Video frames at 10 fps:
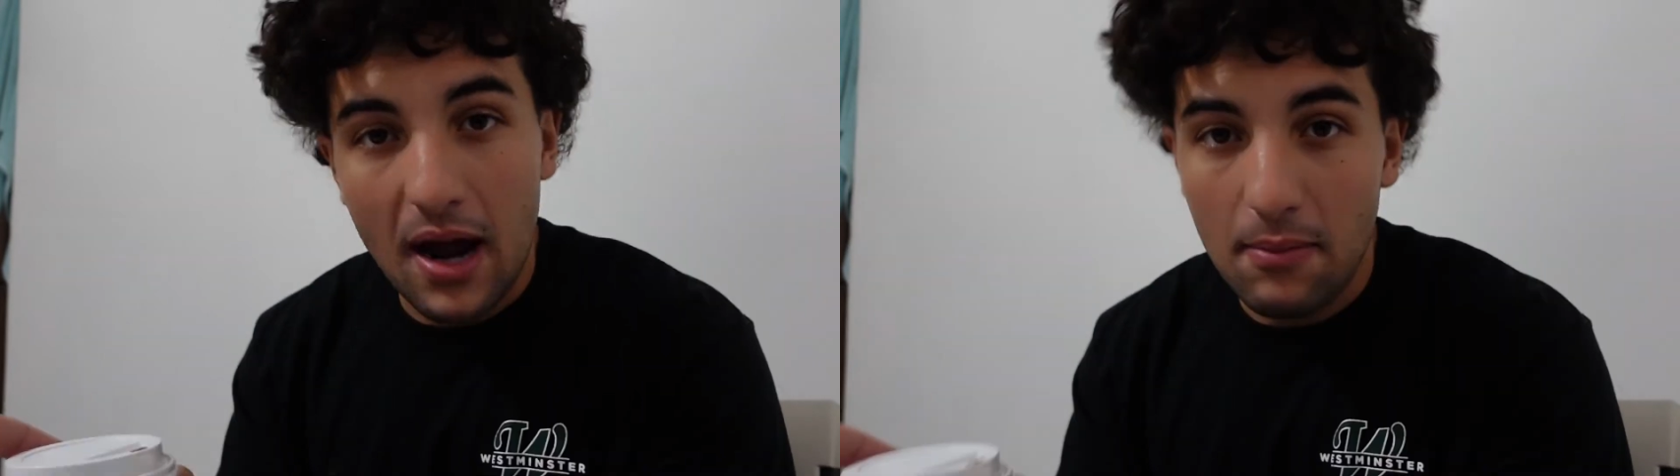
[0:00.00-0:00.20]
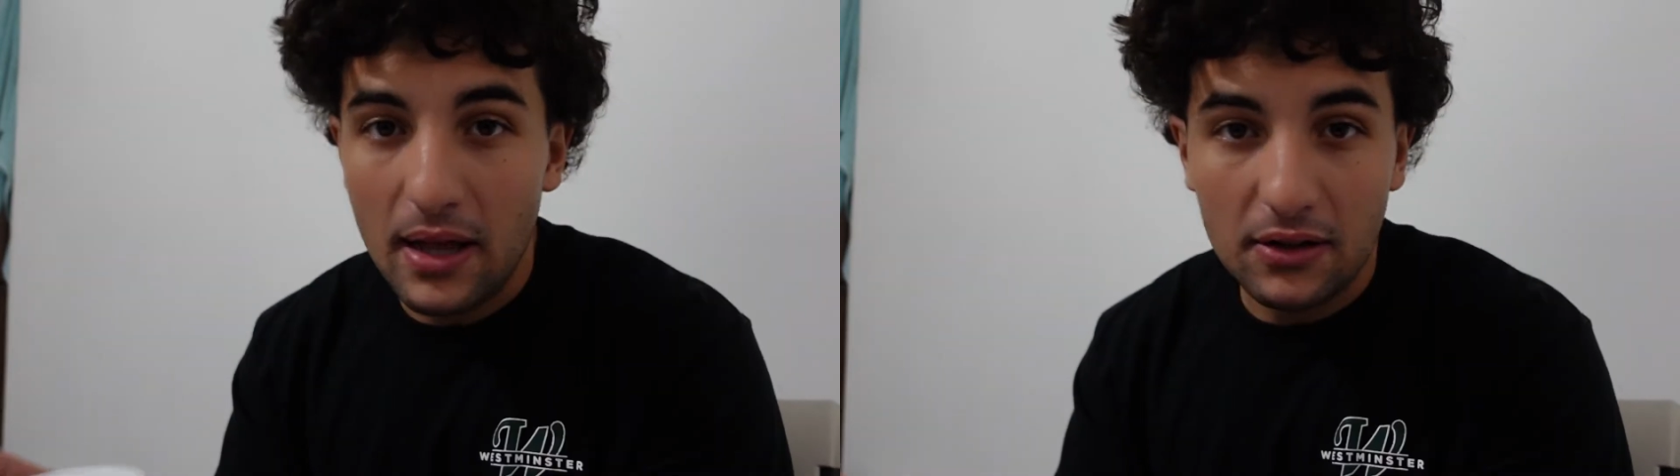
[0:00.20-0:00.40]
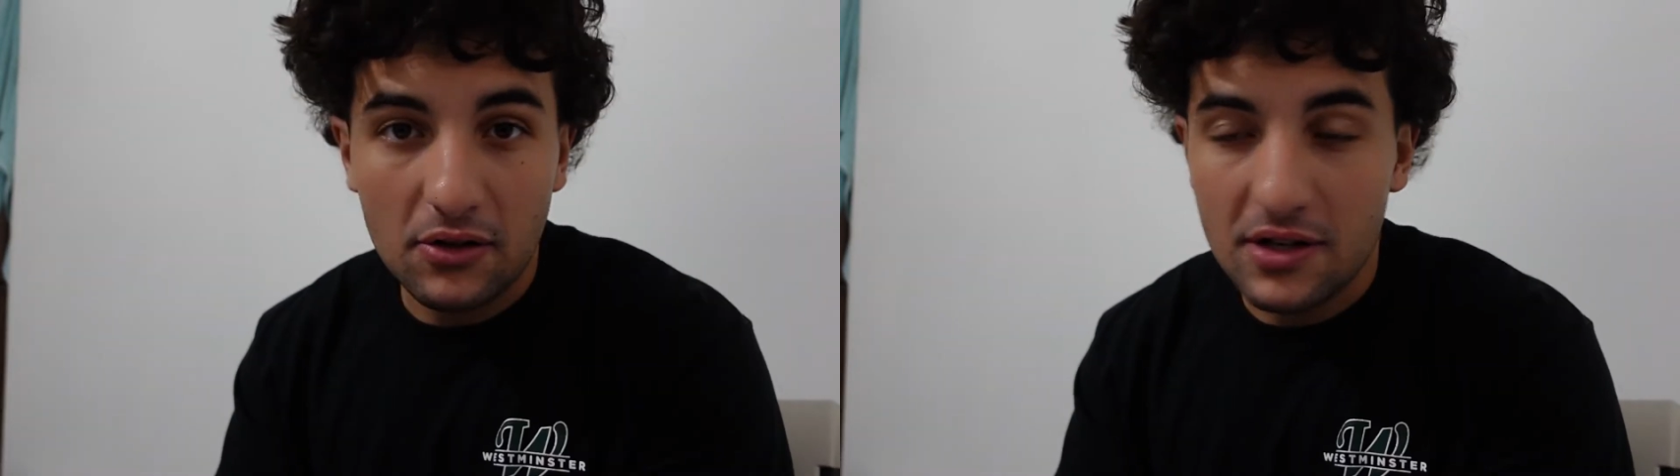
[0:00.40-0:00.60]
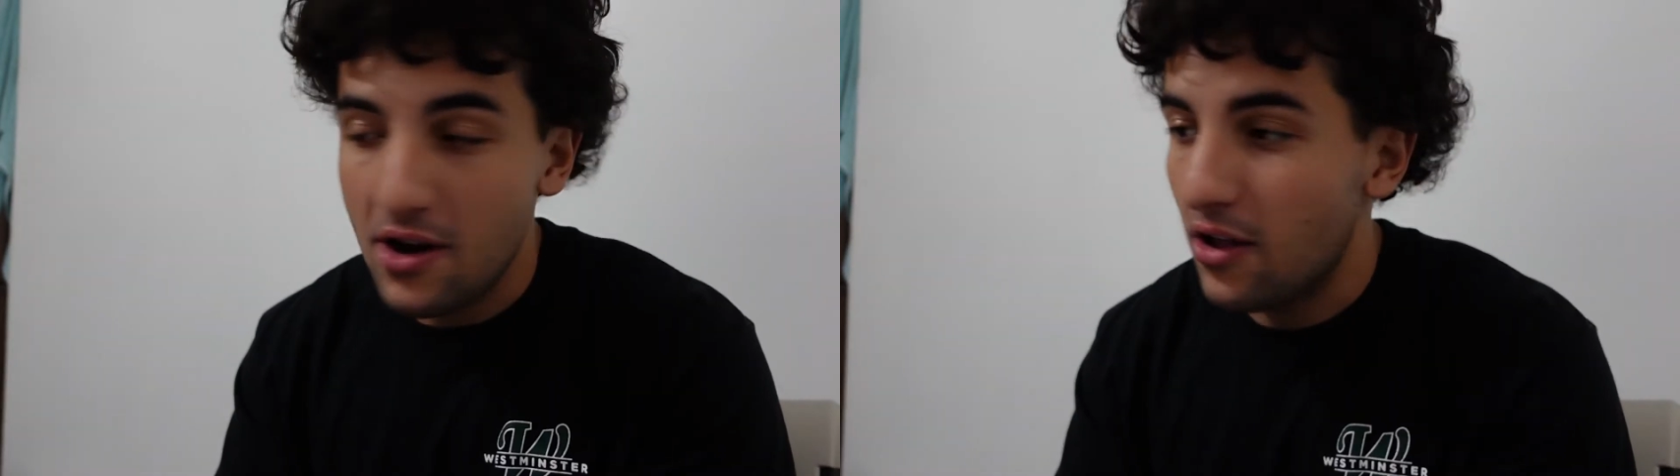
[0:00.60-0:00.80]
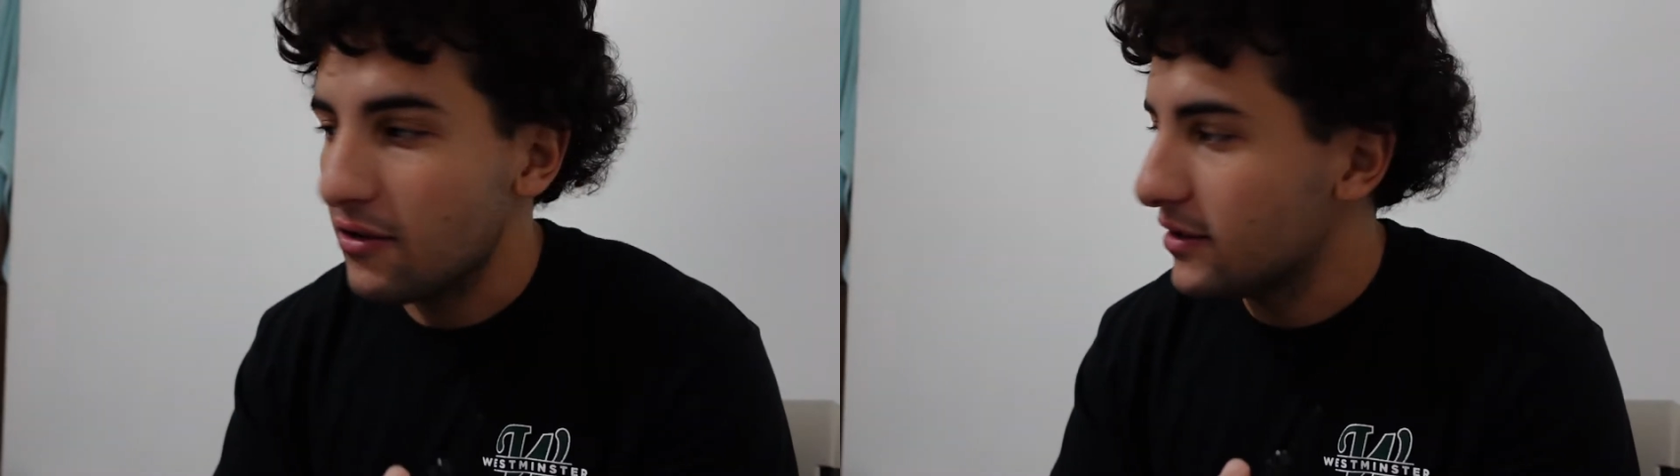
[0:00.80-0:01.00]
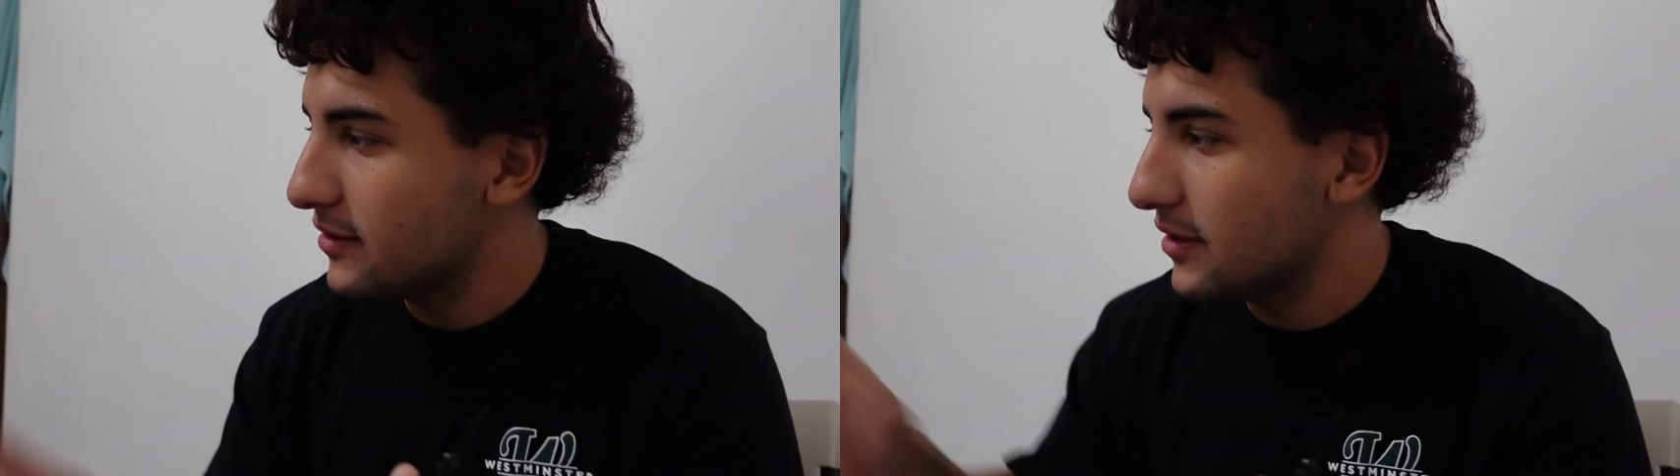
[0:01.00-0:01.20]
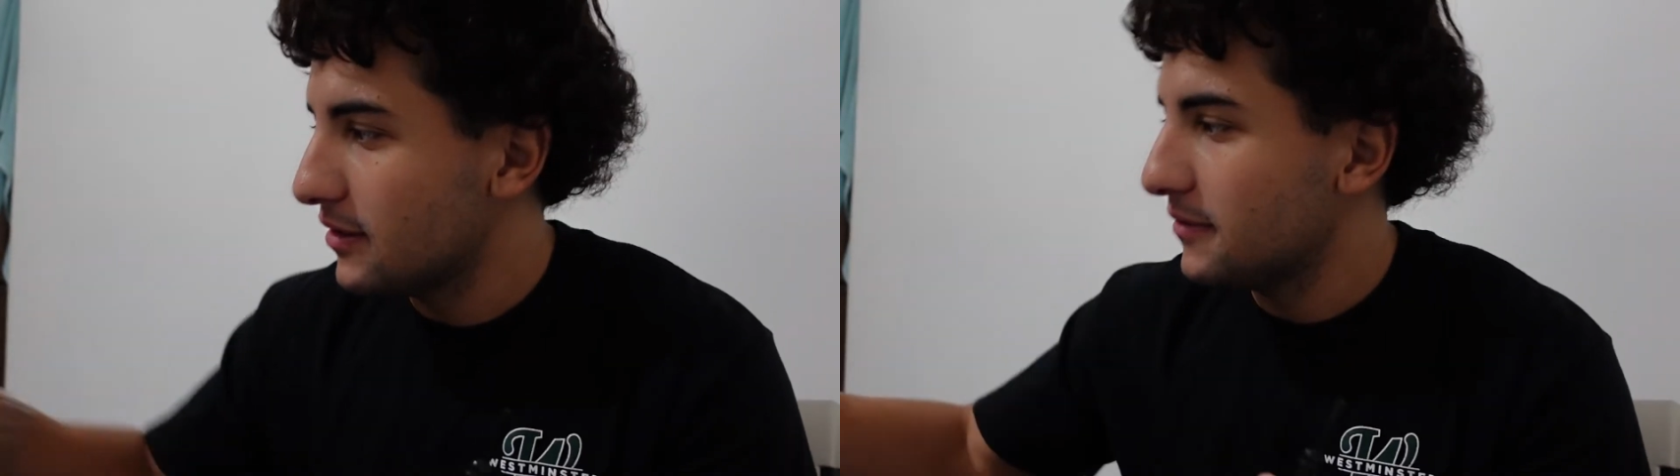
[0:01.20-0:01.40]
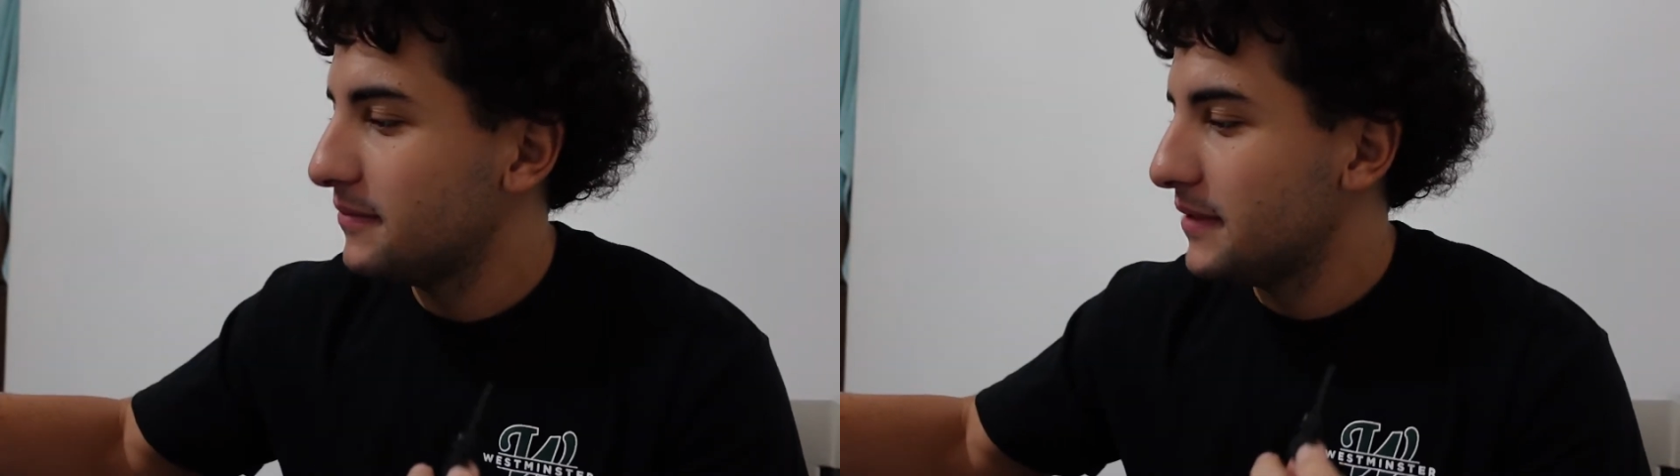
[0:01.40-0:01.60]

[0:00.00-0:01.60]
I'm lactose intolerant, so